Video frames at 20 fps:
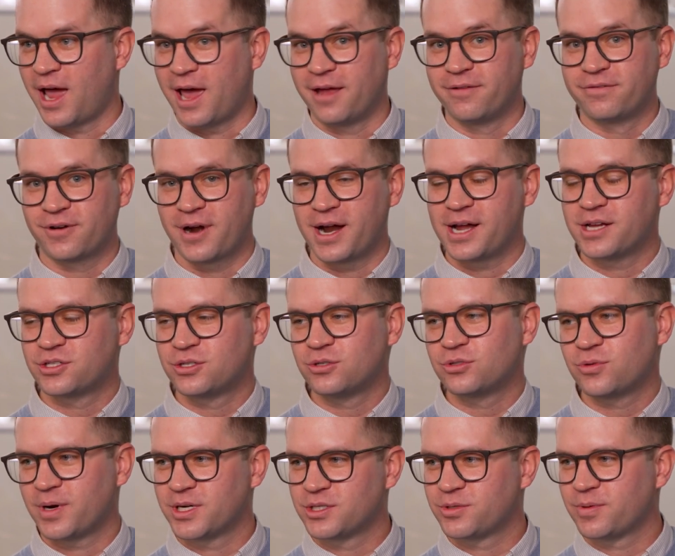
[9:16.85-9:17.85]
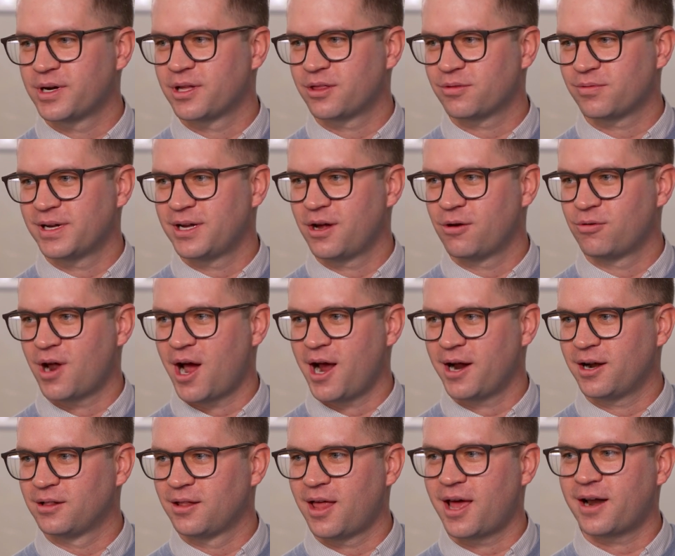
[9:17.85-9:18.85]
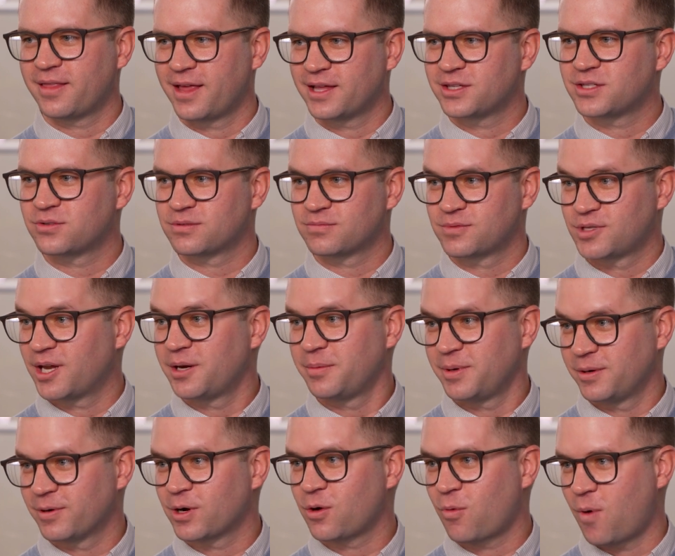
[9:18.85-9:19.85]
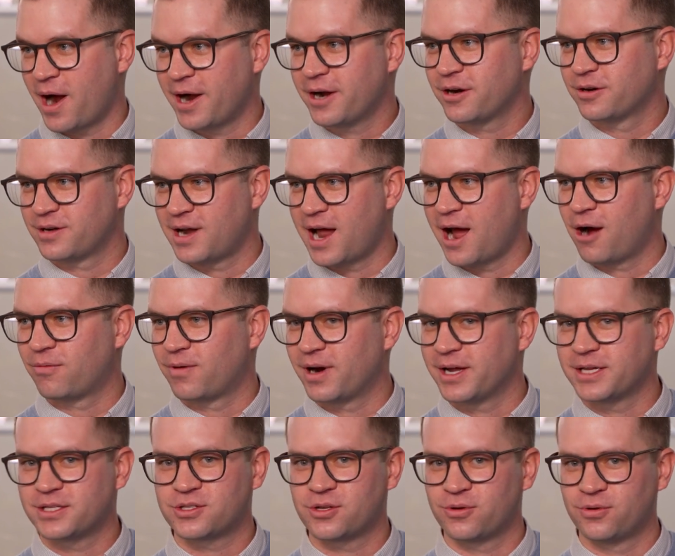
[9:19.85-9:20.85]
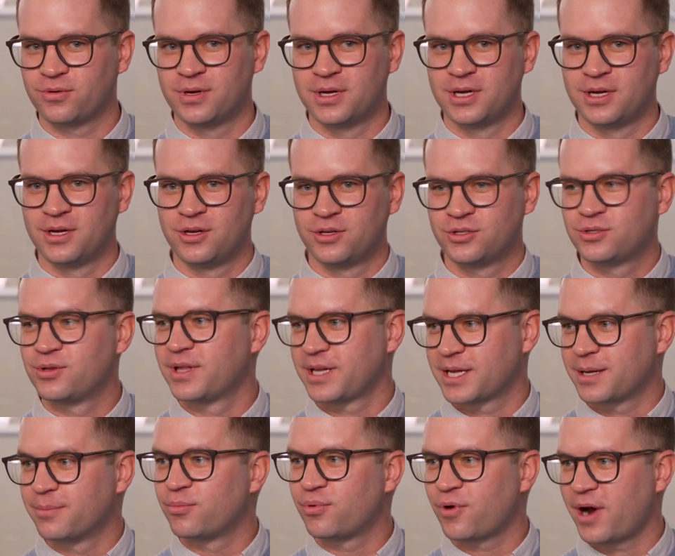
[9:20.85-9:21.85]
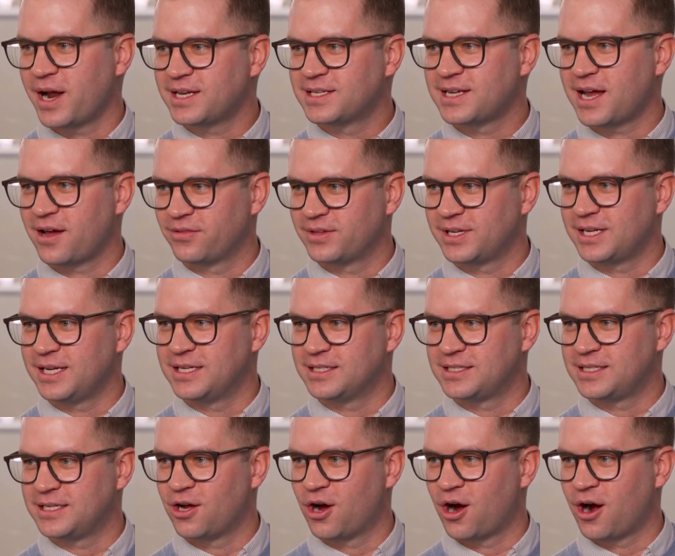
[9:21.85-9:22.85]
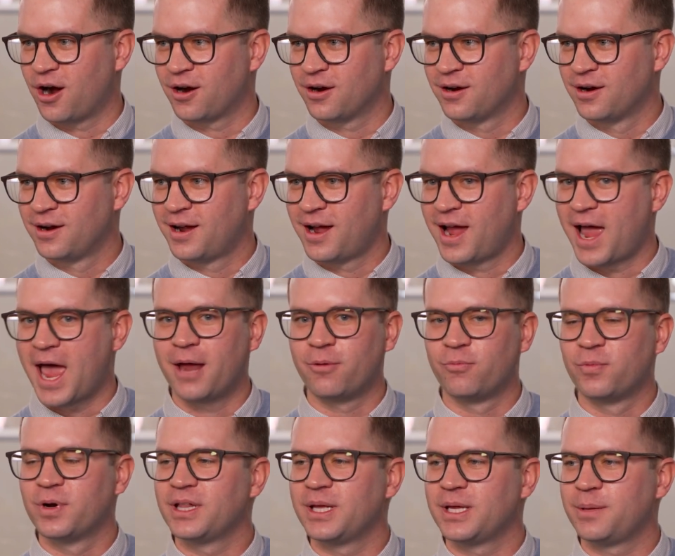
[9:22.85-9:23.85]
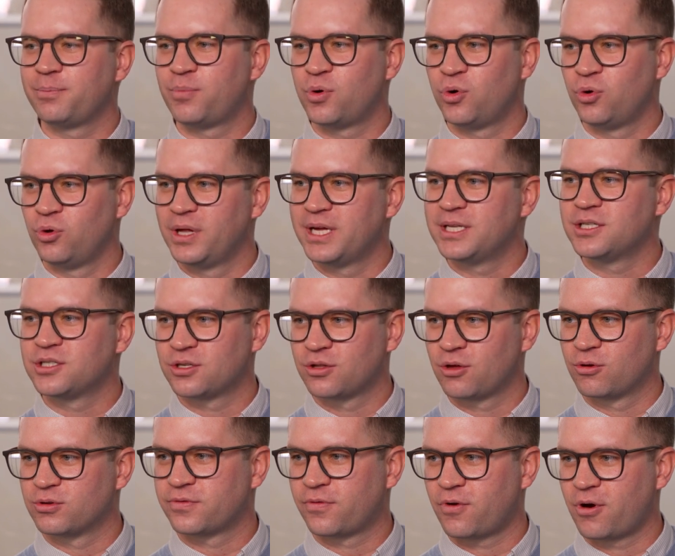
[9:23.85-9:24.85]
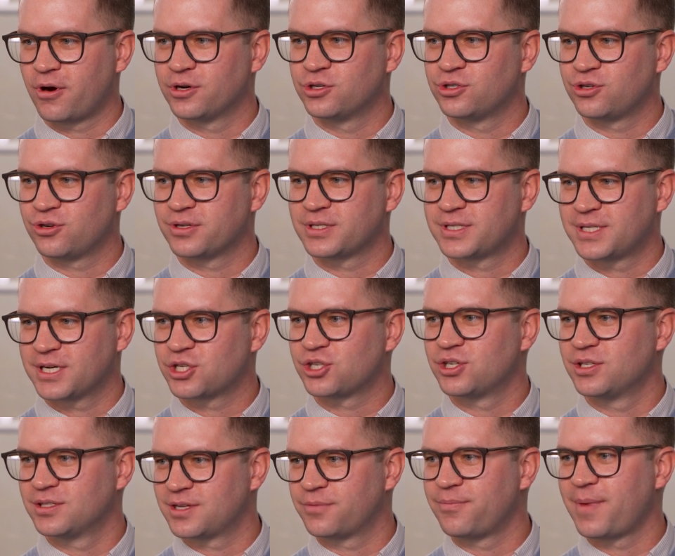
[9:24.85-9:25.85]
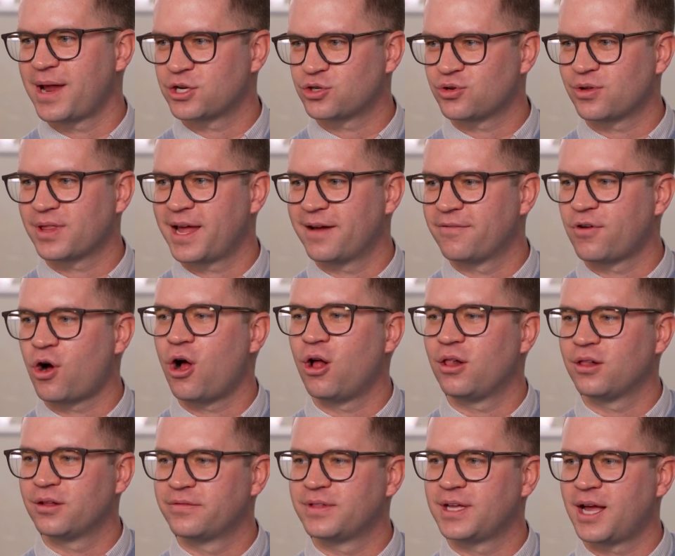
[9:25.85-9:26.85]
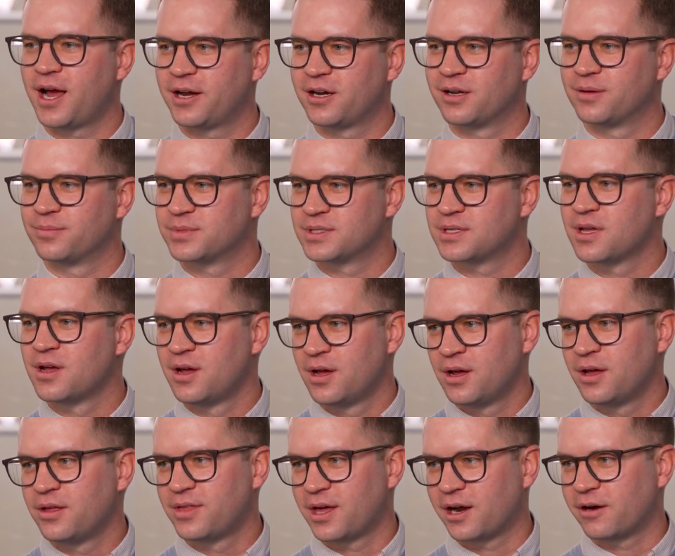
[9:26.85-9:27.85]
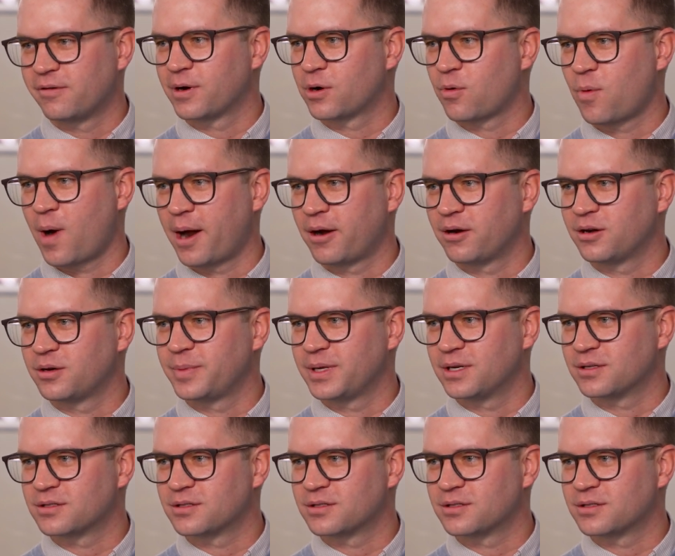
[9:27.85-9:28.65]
And for ASU 2023-09, a lot of that's going to be required now, right? So they can break down the ETR and really pull into those foreign jurisdictions and make sure they have all of the items that are required to be